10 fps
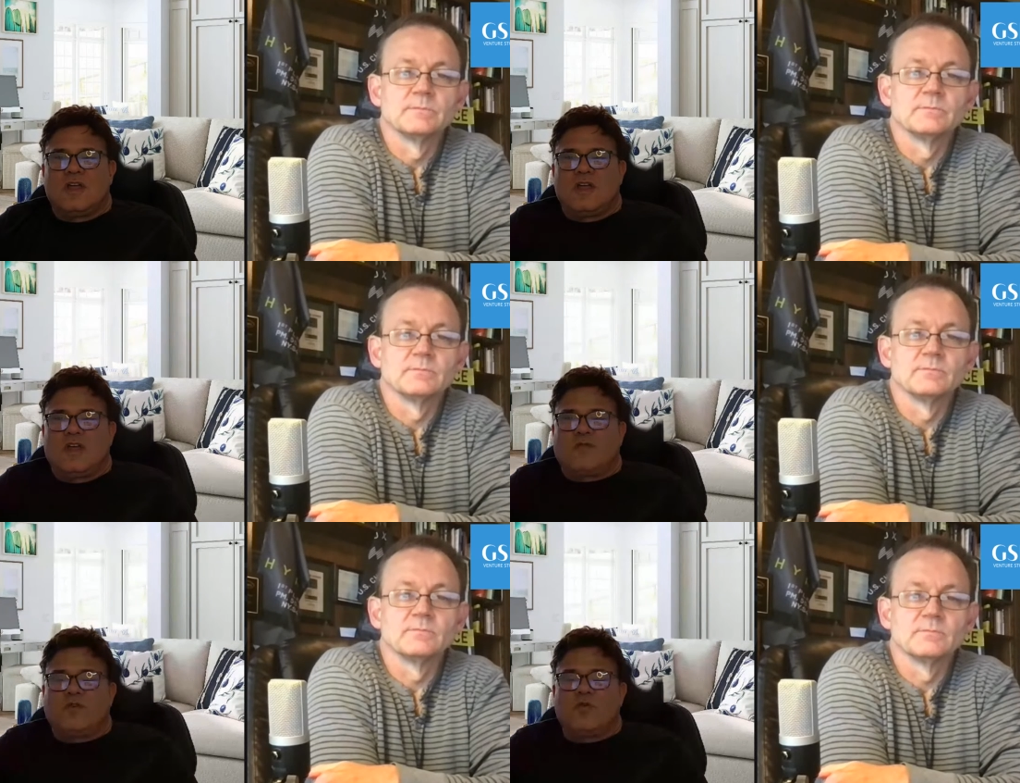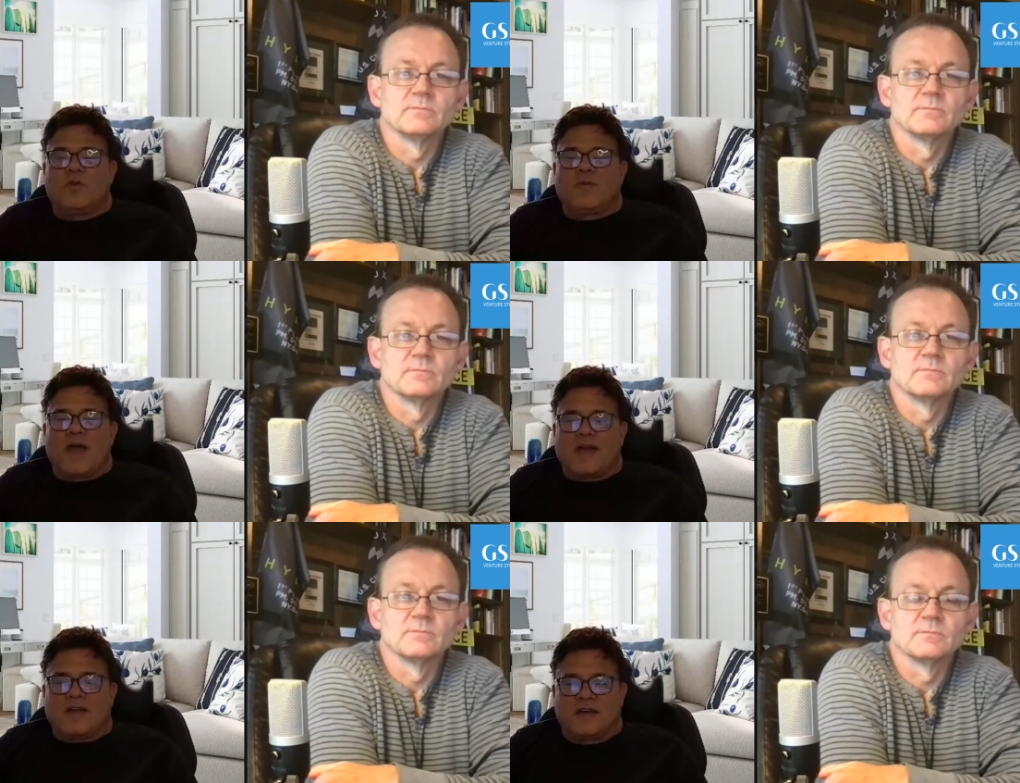Speaker 1: If you were
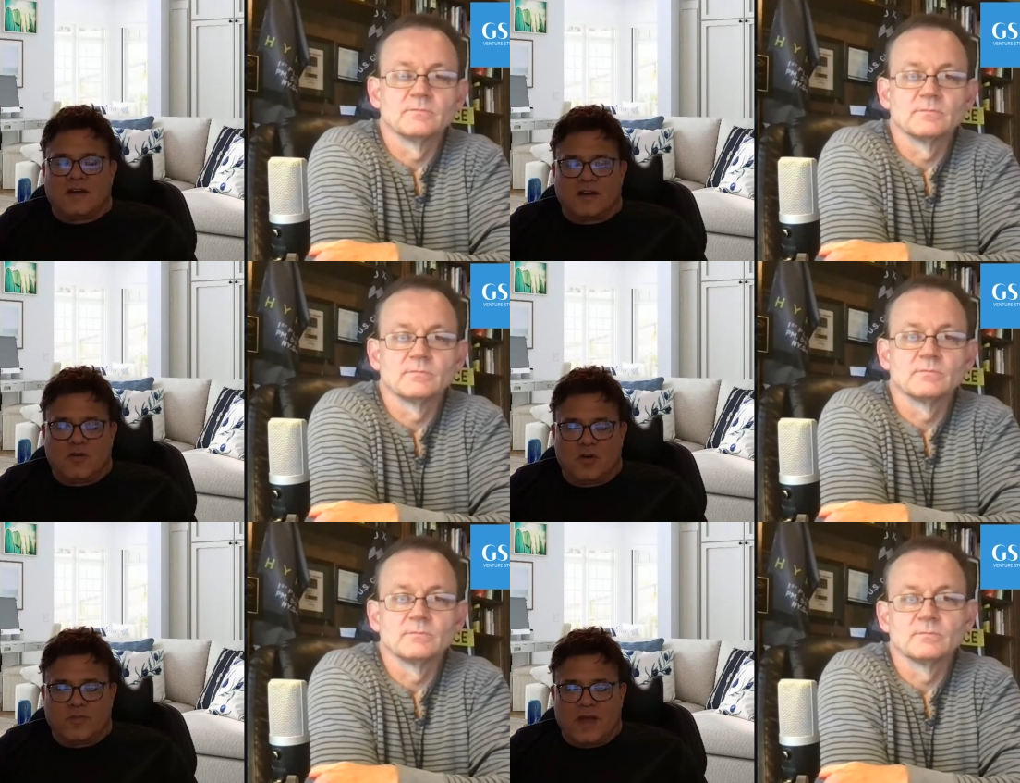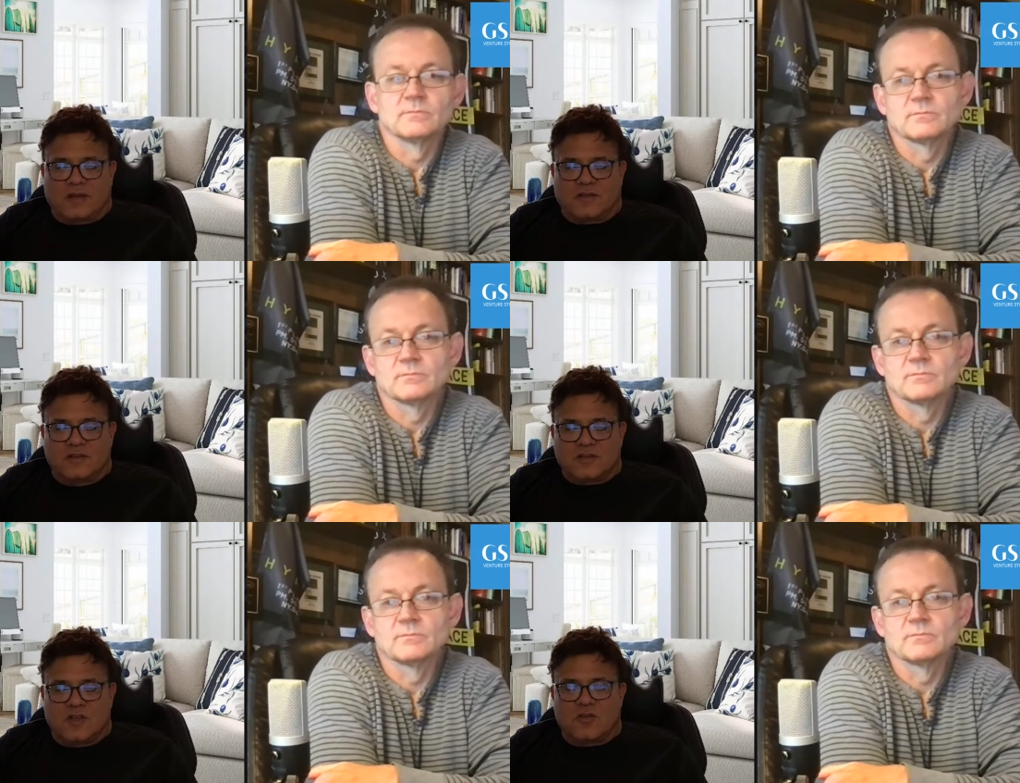back, going back to
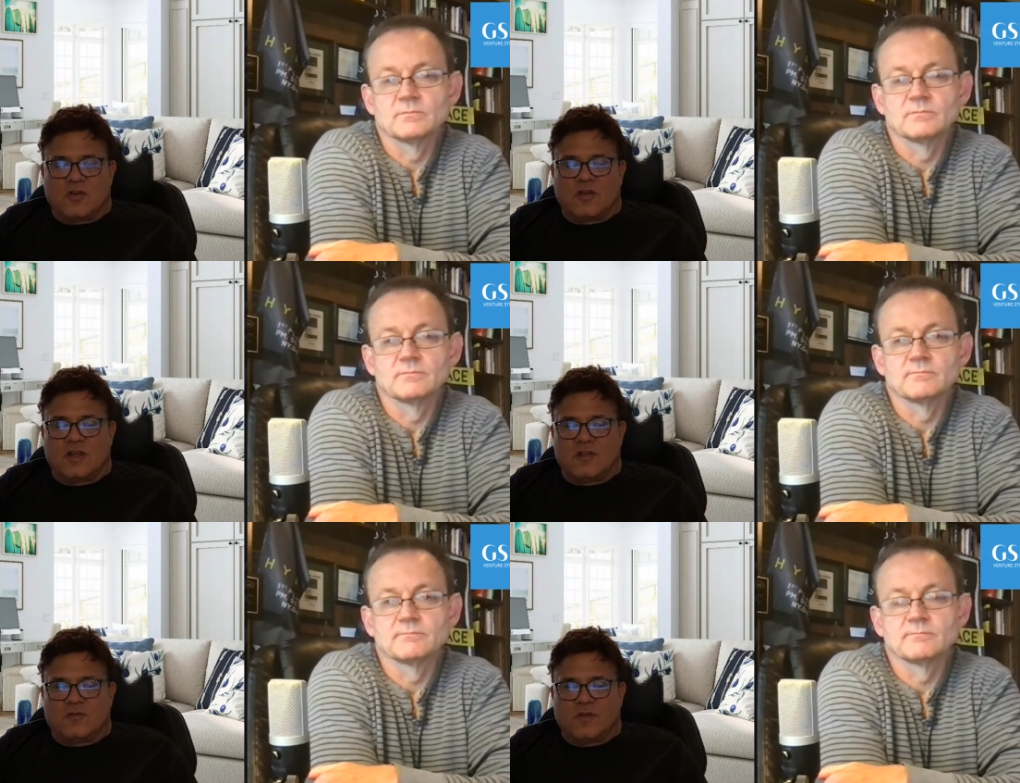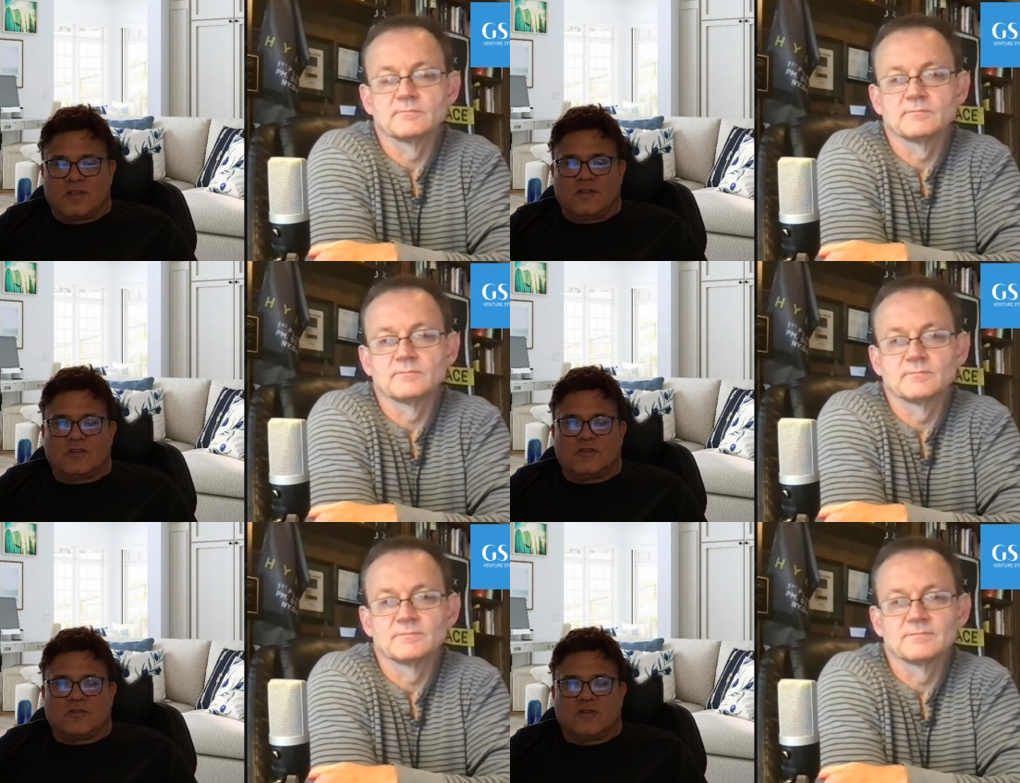Southern Adventist